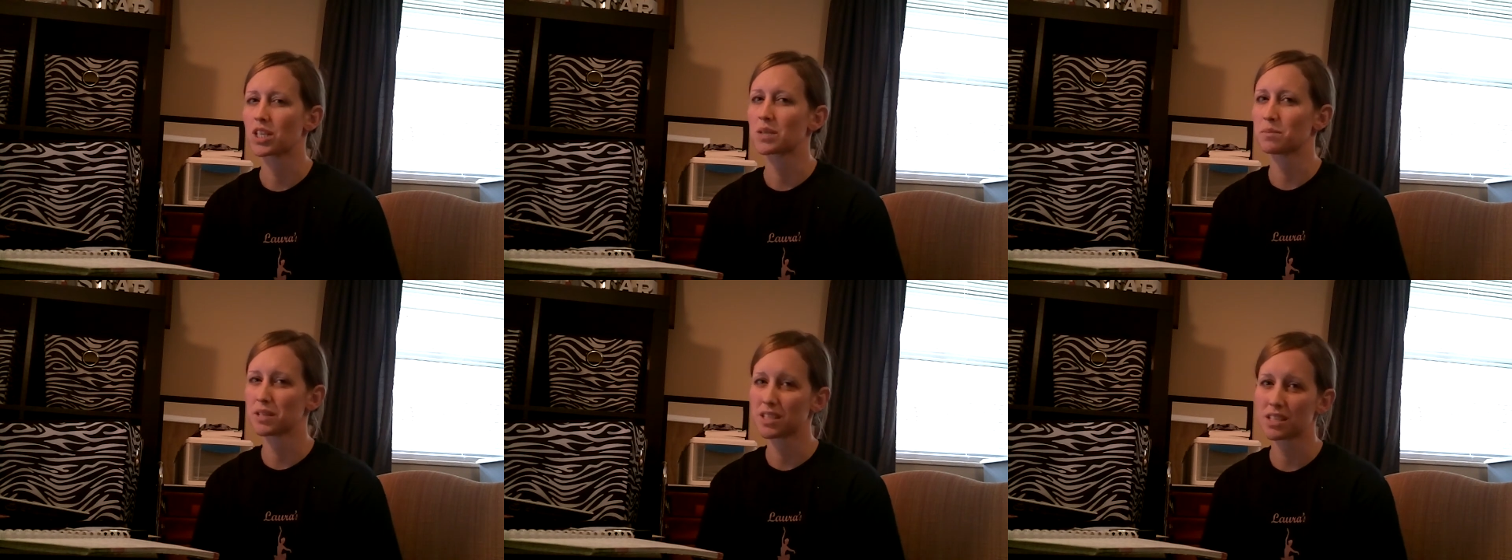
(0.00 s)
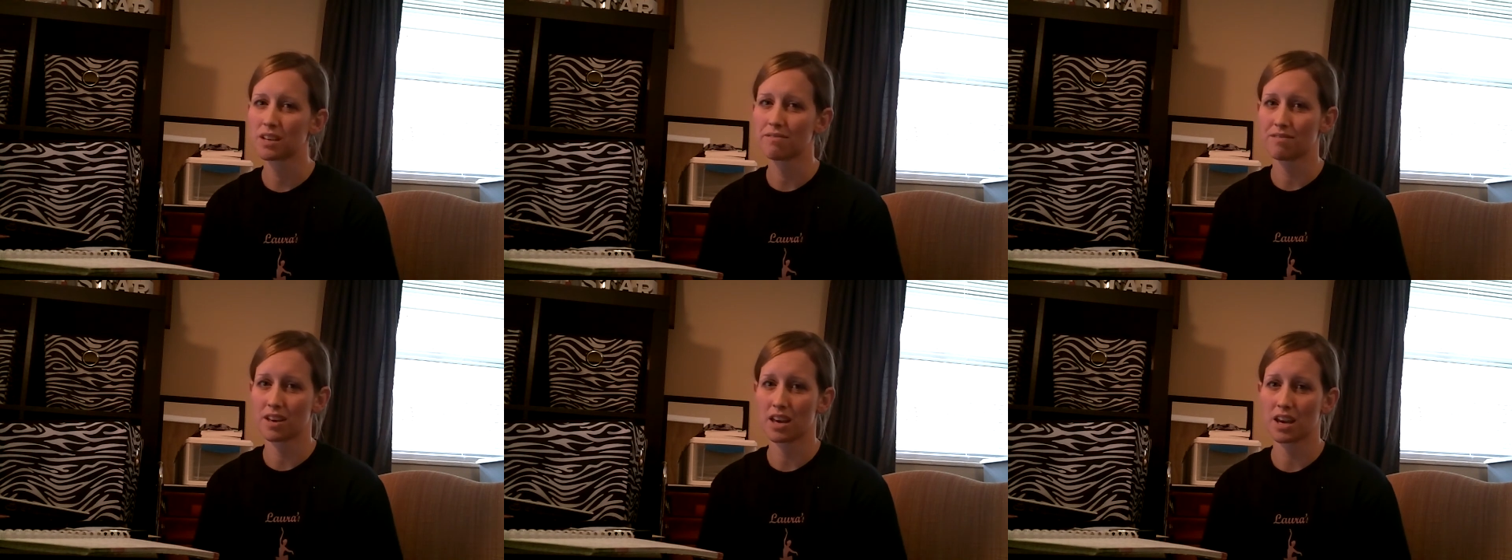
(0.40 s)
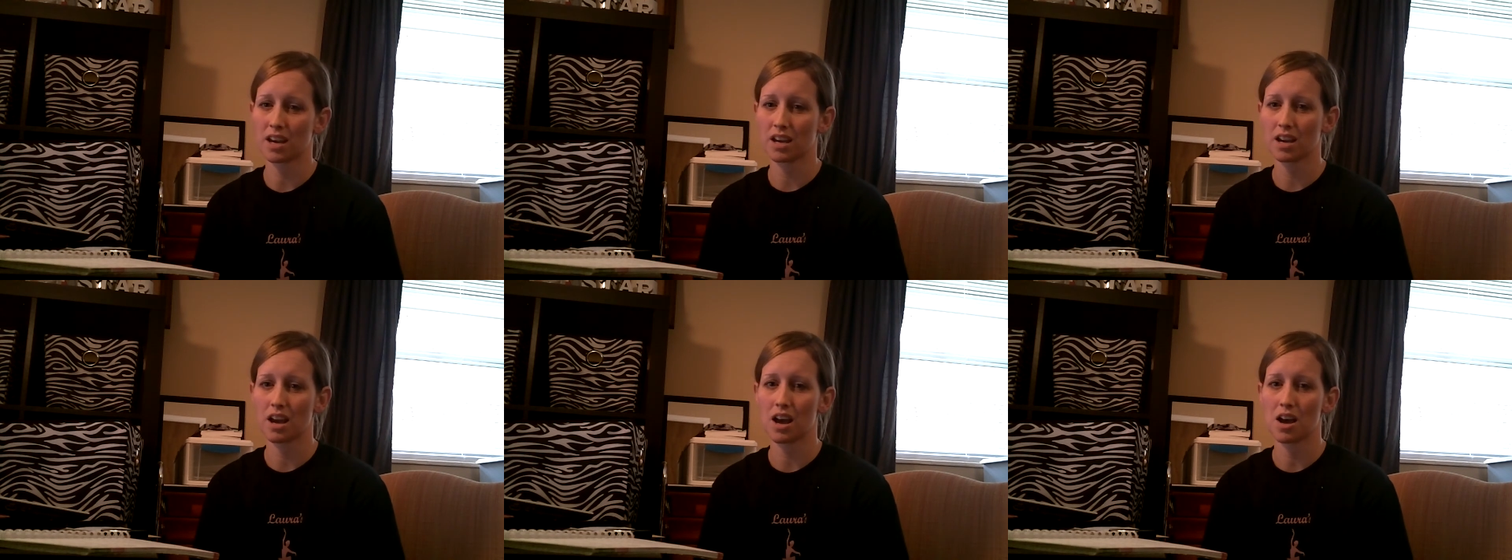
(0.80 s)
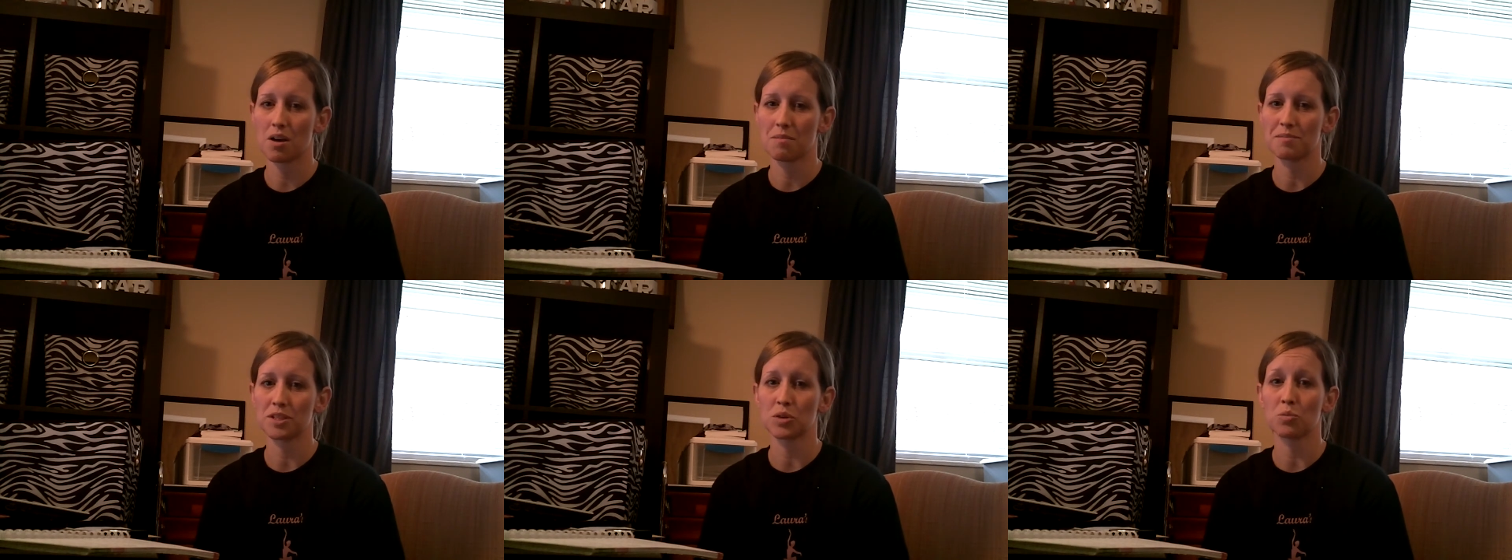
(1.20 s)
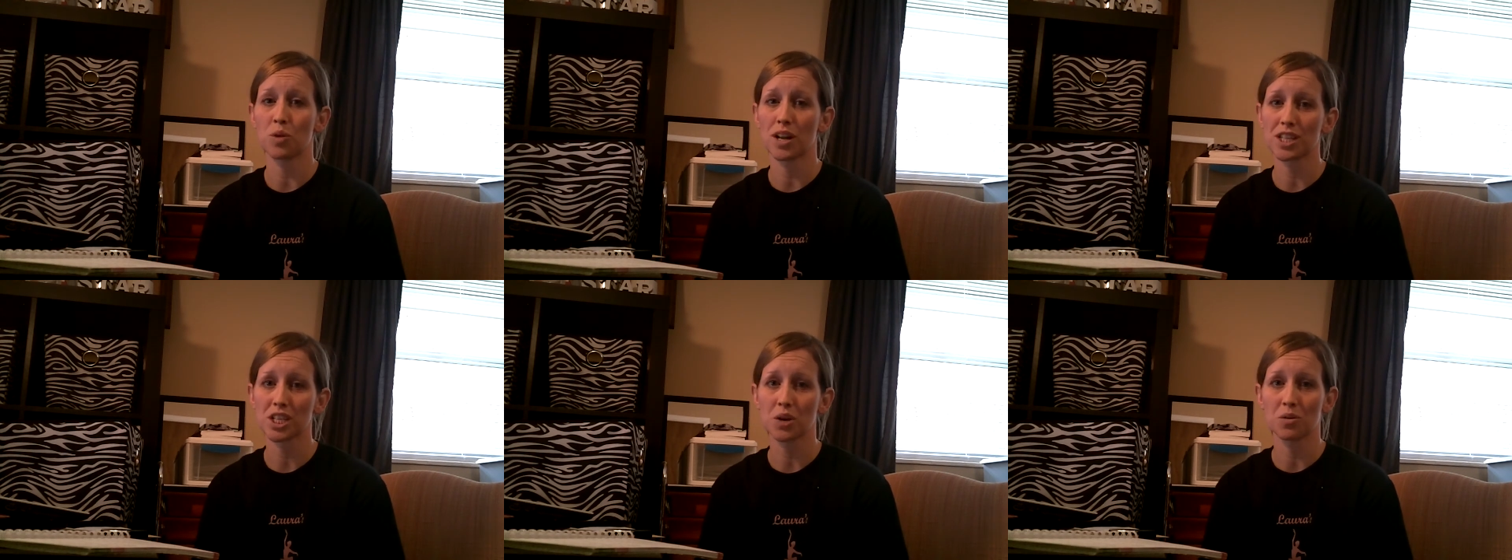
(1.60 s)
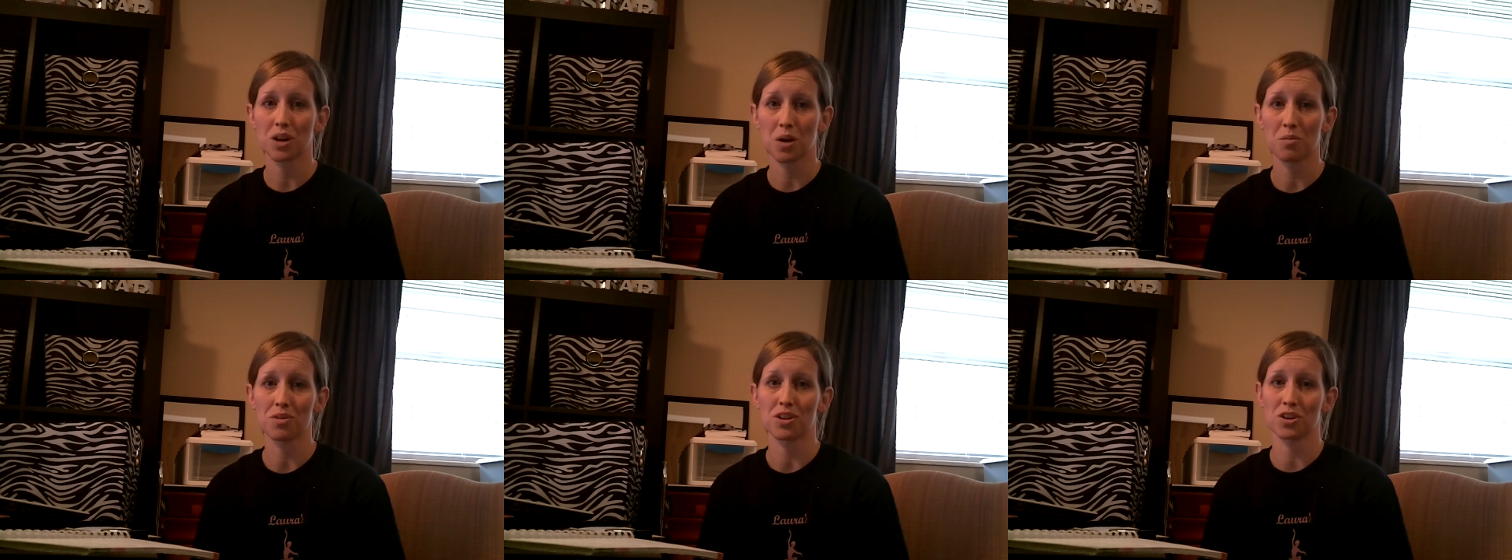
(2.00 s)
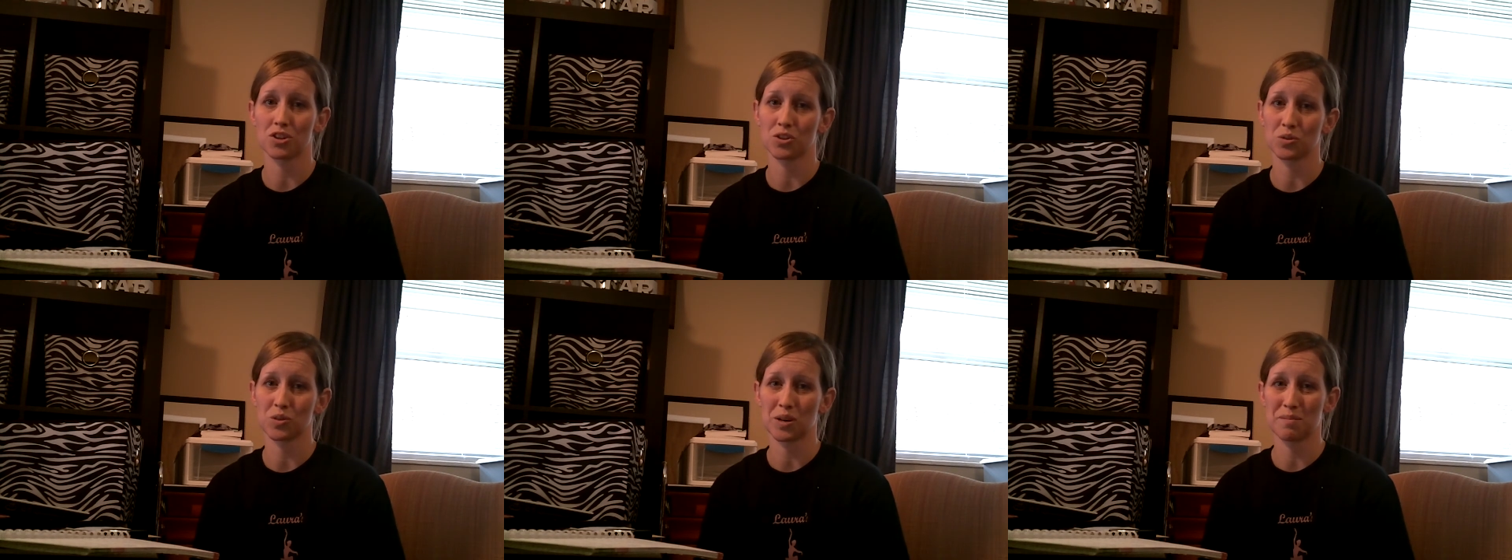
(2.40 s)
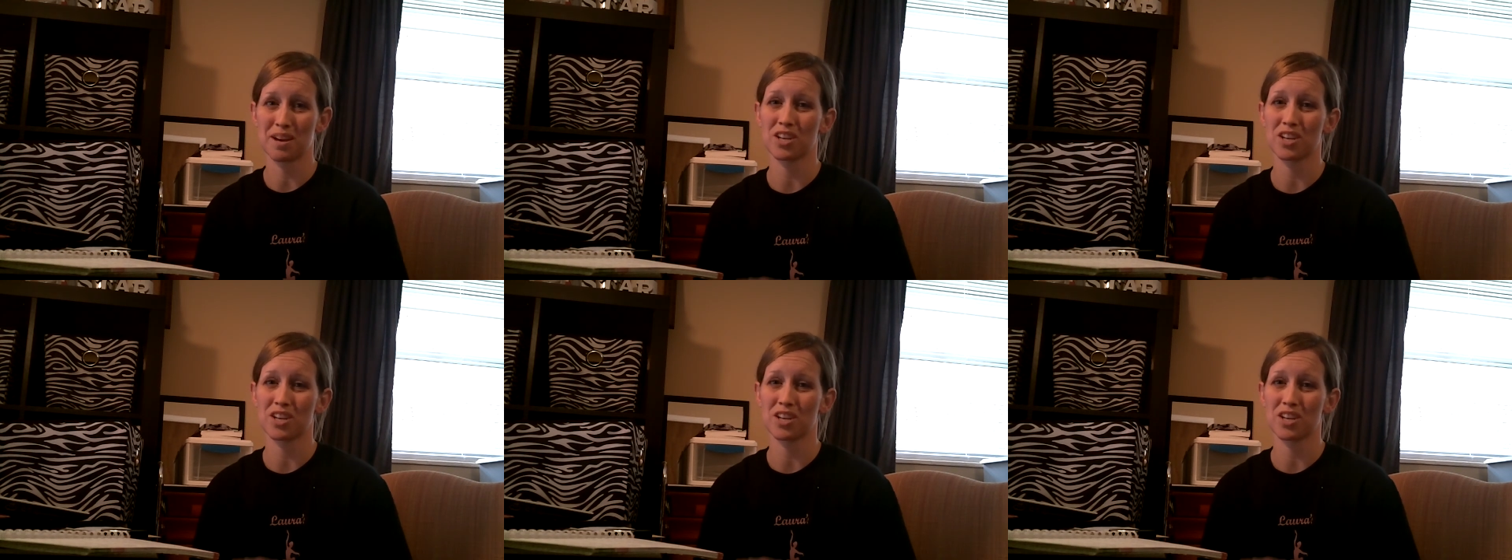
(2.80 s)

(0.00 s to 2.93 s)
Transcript: specific to what's going on with their jewelry.